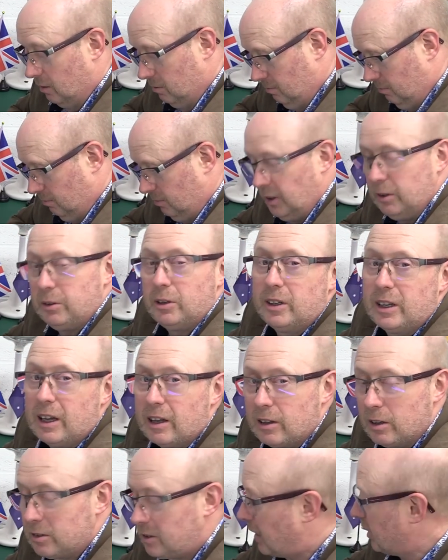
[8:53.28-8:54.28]
you can
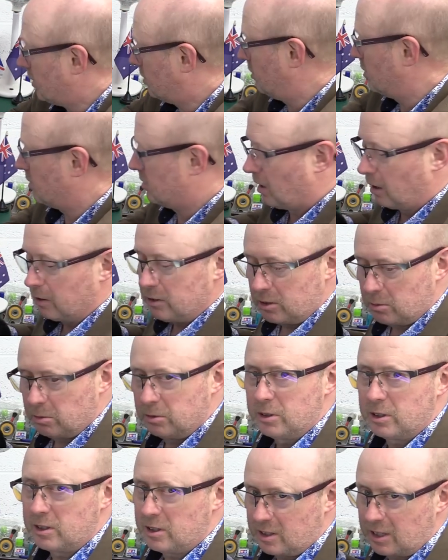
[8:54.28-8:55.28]
get those extras. So I just
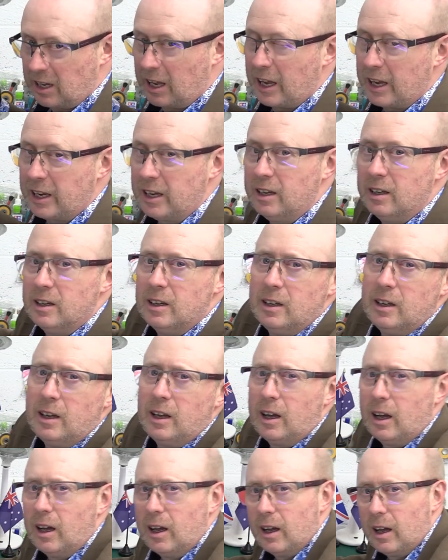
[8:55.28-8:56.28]
wanted to say,
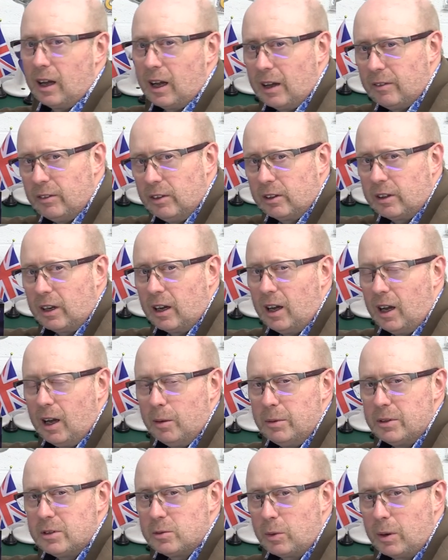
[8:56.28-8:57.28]
uh, have a look at
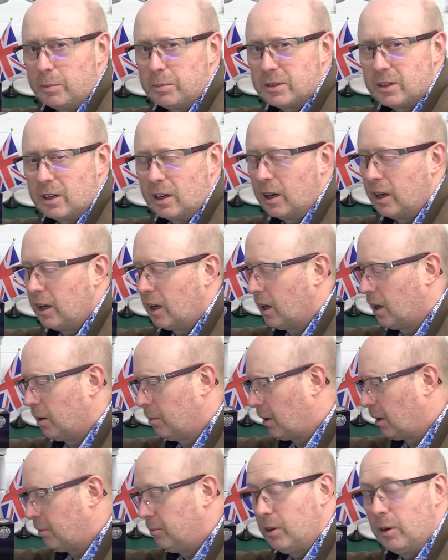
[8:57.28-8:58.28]
Armour's website.
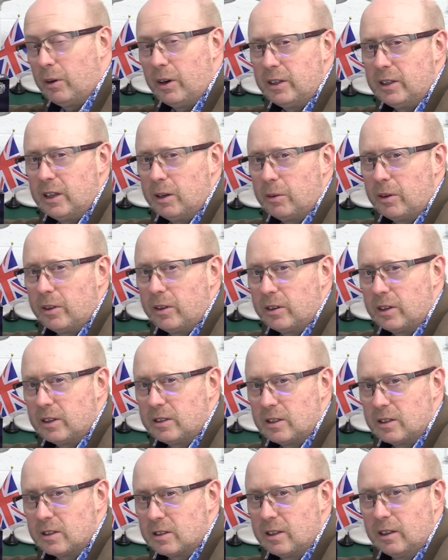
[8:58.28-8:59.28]
Um, I've no idea whether
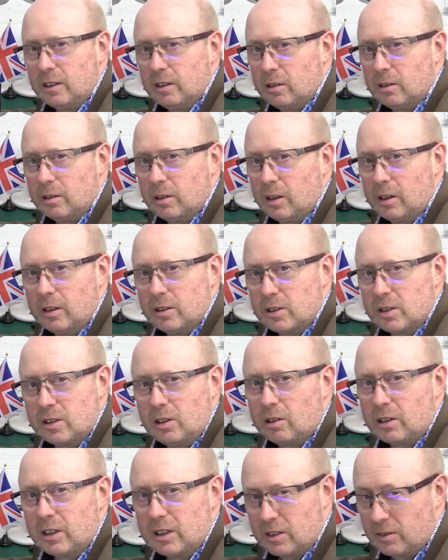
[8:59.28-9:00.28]
this is still uh,
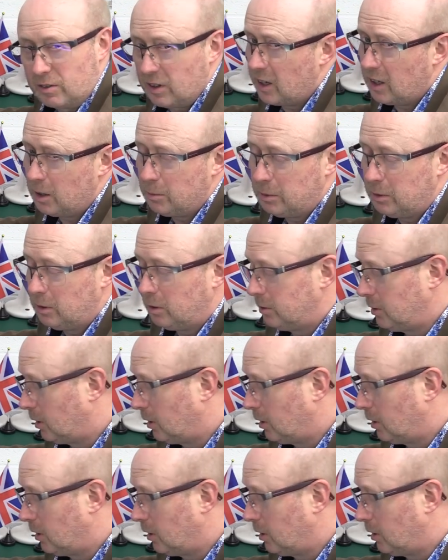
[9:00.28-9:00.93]
stock is available or